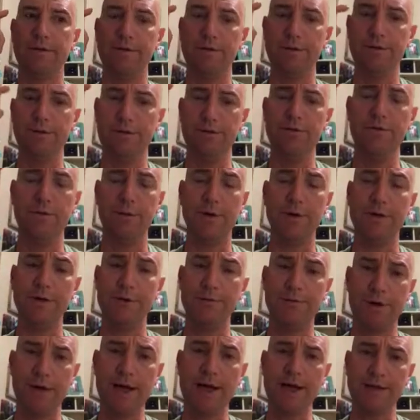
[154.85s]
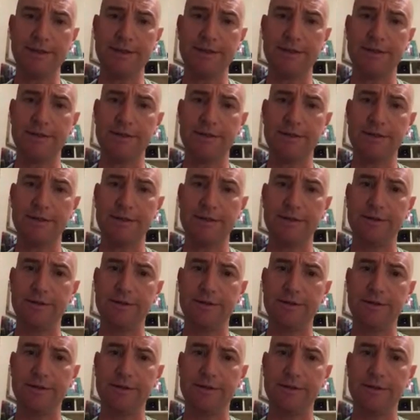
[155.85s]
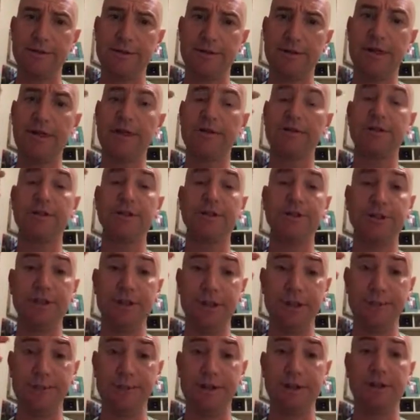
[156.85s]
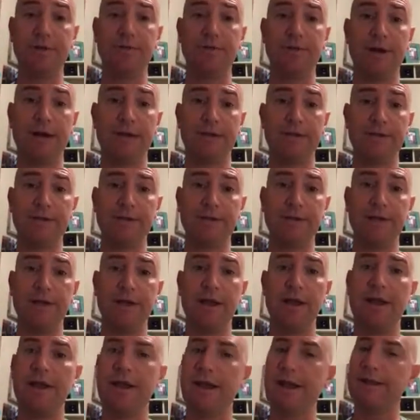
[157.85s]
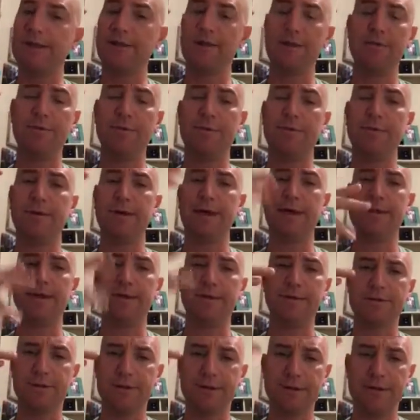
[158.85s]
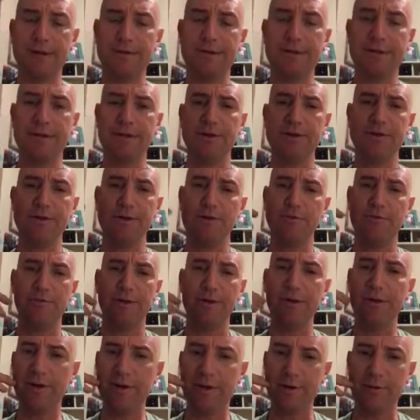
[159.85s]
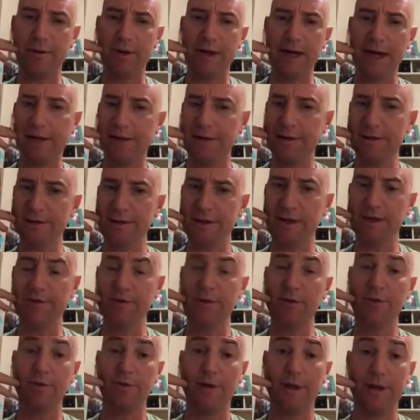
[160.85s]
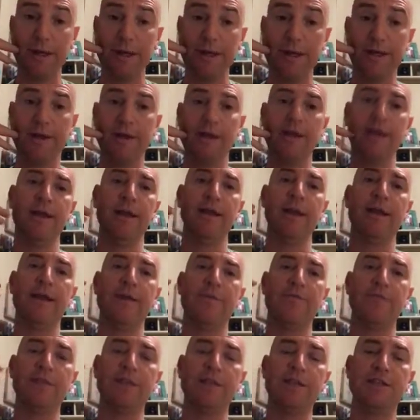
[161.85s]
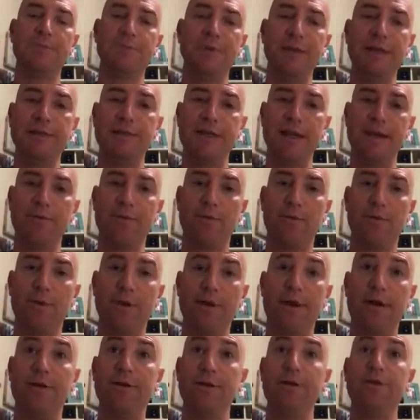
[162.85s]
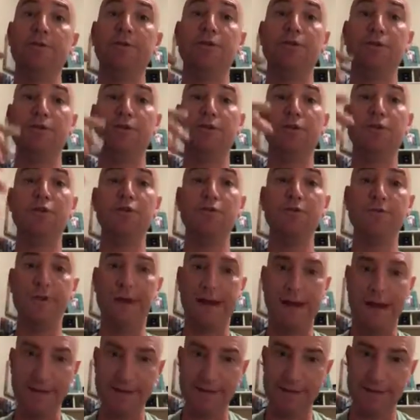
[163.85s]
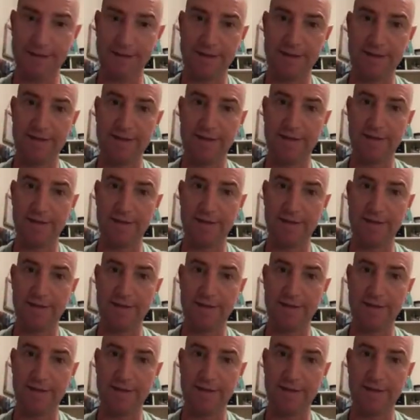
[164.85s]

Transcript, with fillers: You do want to practice, like legitimately practice. I tell my athletes all the time, like, there's no failure of practice. Like, if you're running a speed type of workout and you go too fast,